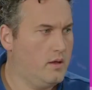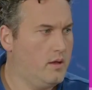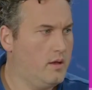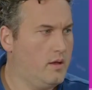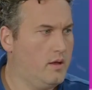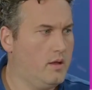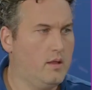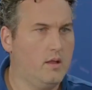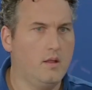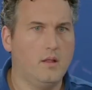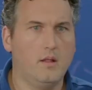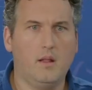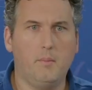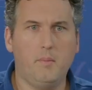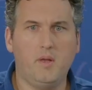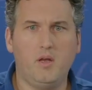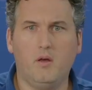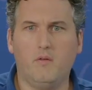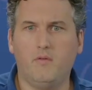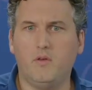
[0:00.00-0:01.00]
And let
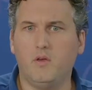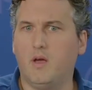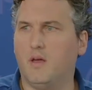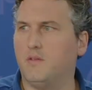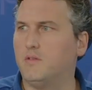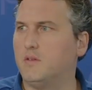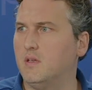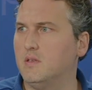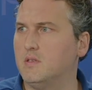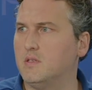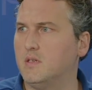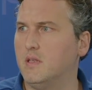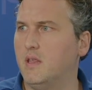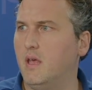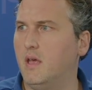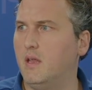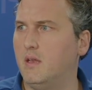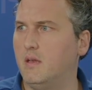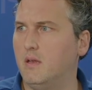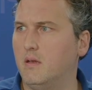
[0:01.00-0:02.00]
me know if you guys can see
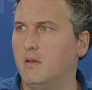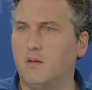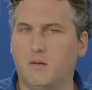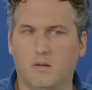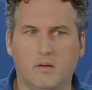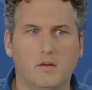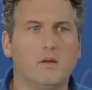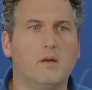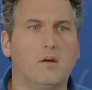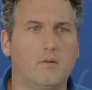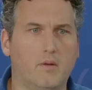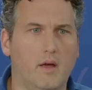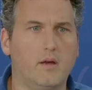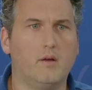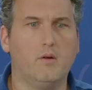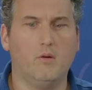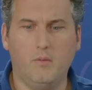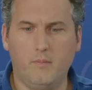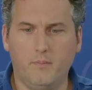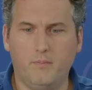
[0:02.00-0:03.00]
that. Okay,
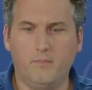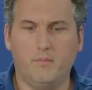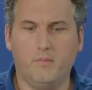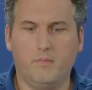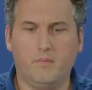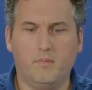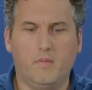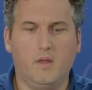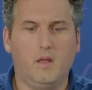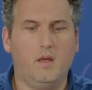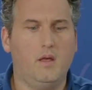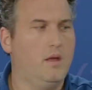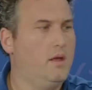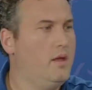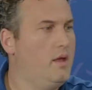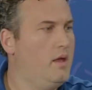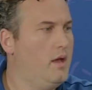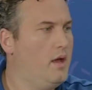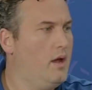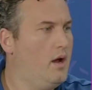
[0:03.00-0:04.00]
cool.
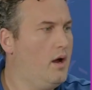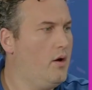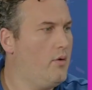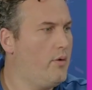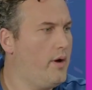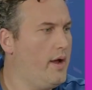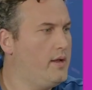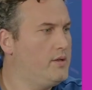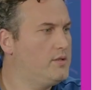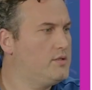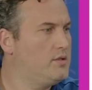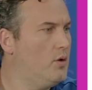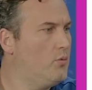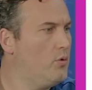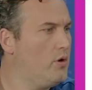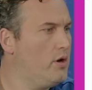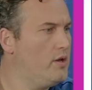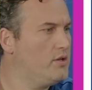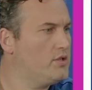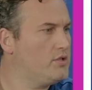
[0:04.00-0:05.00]
All right, so
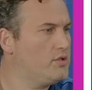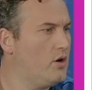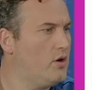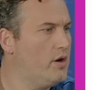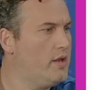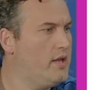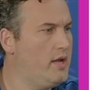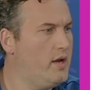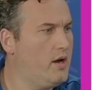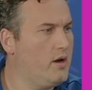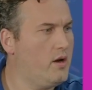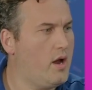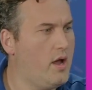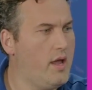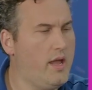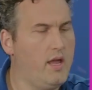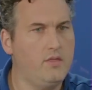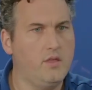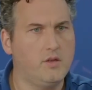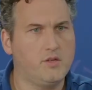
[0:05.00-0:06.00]
we're going to start here
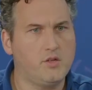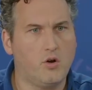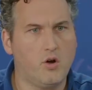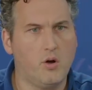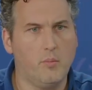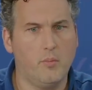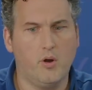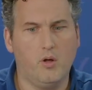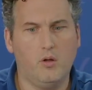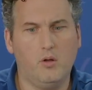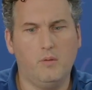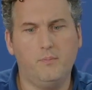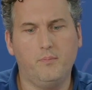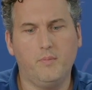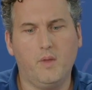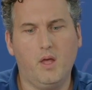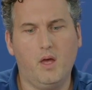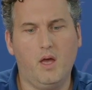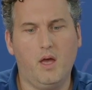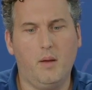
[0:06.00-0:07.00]
in the terminal.
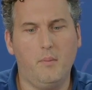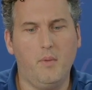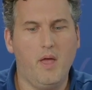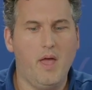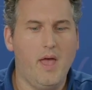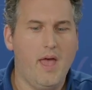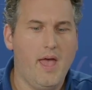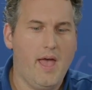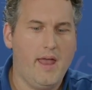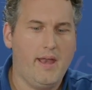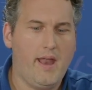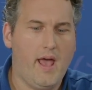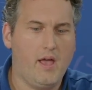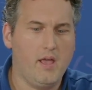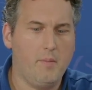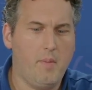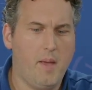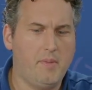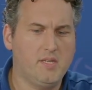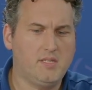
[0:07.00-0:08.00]
Now,
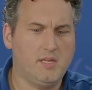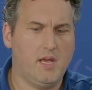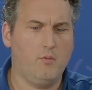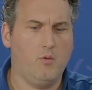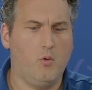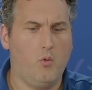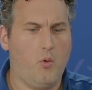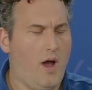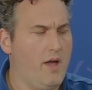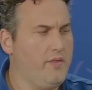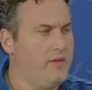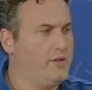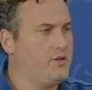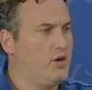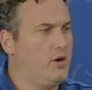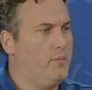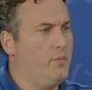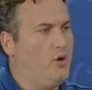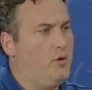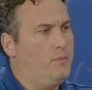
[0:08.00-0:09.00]
you may be saying, well, why the
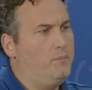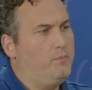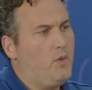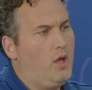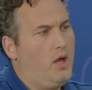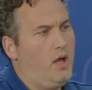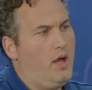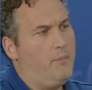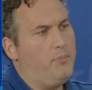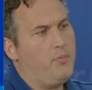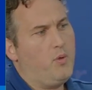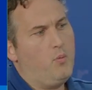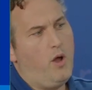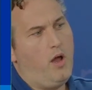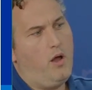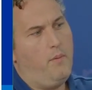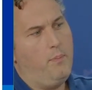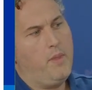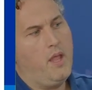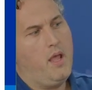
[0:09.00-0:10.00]
terminal?
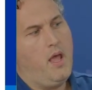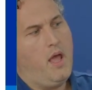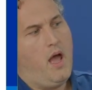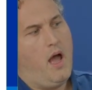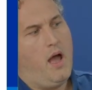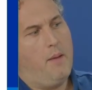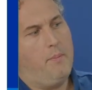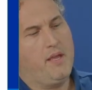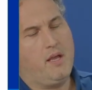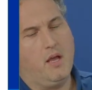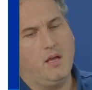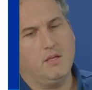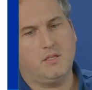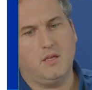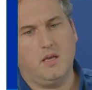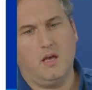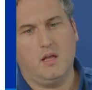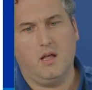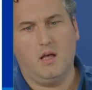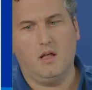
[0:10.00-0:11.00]
Well, because
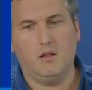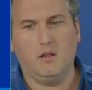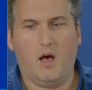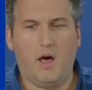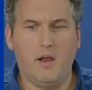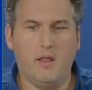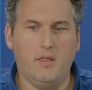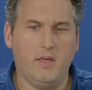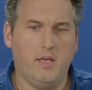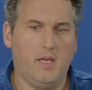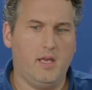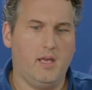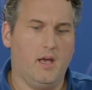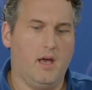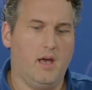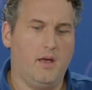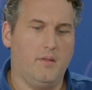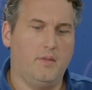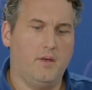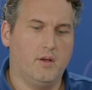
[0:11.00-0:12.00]
a lot of
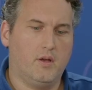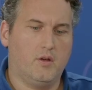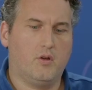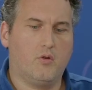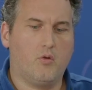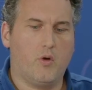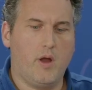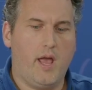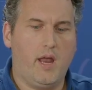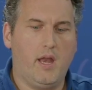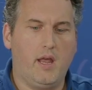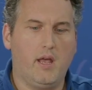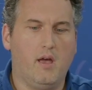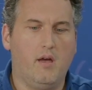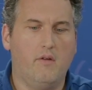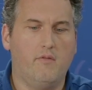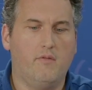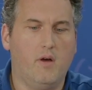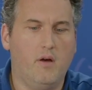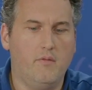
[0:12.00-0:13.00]
the creating
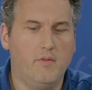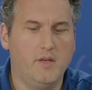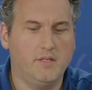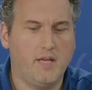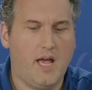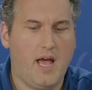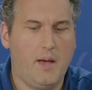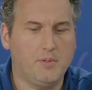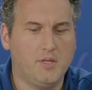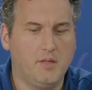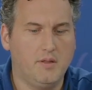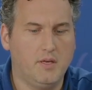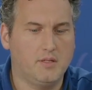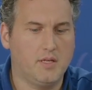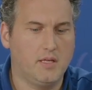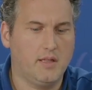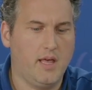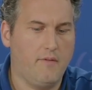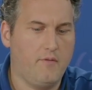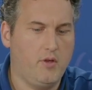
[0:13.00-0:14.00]
of these apps and things
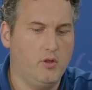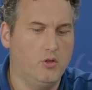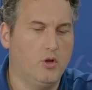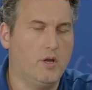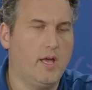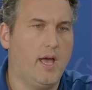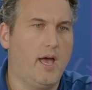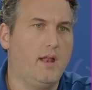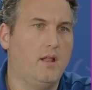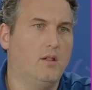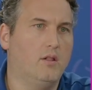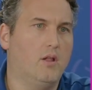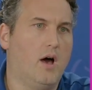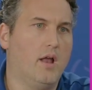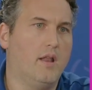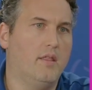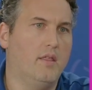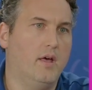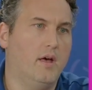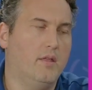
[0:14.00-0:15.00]
like that, if you look at a
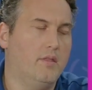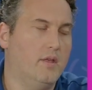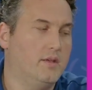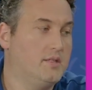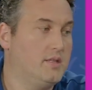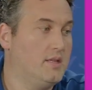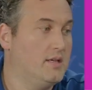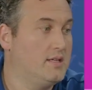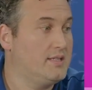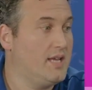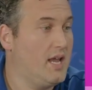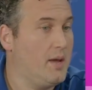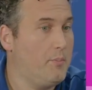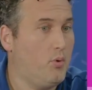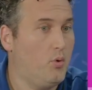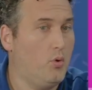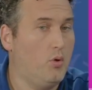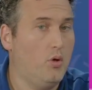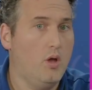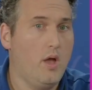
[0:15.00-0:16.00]
lot of the
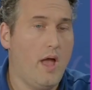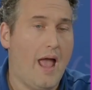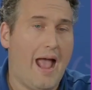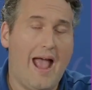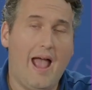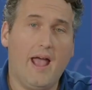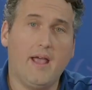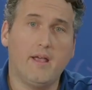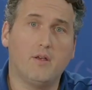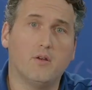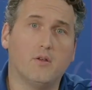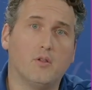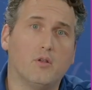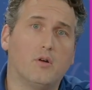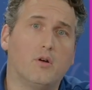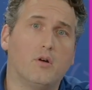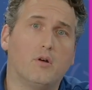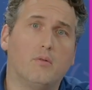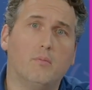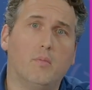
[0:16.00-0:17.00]
example
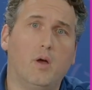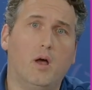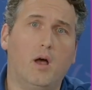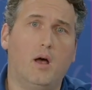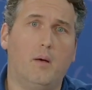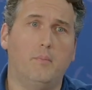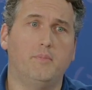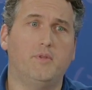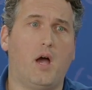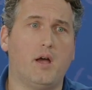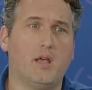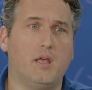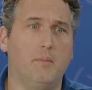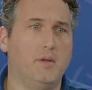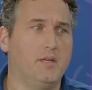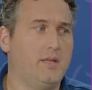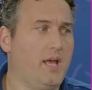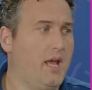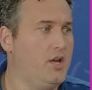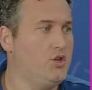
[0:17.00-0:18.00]
Angular
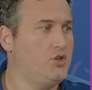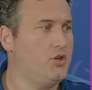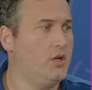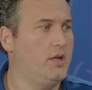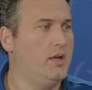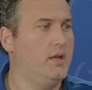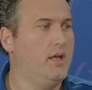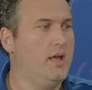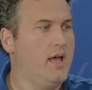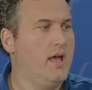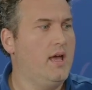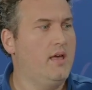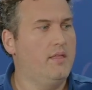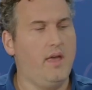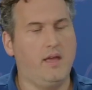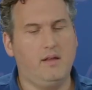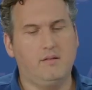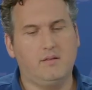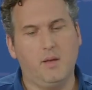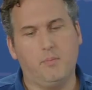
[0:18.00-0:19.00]
documentation,
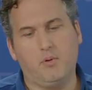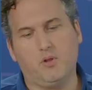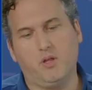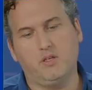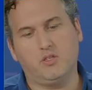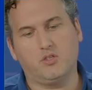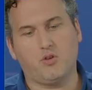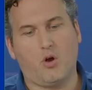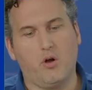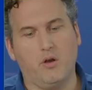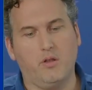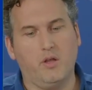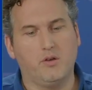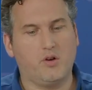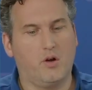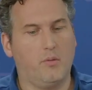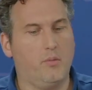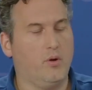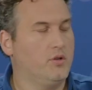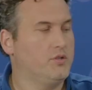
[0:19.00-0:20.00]
they typically start in the
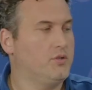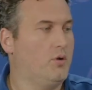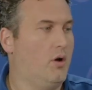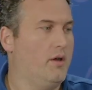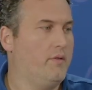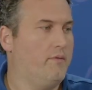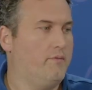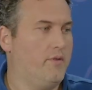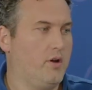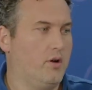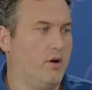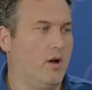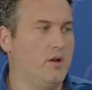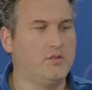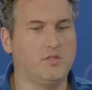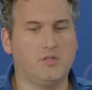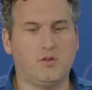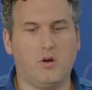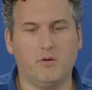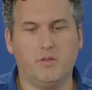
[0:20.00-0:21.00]
terminal, so I figure I'd
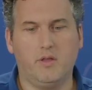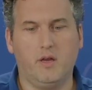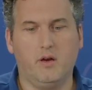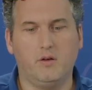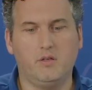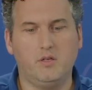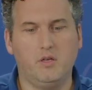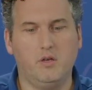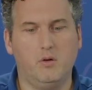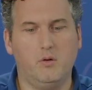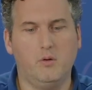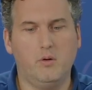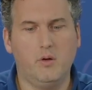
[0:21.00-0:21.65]
start there too.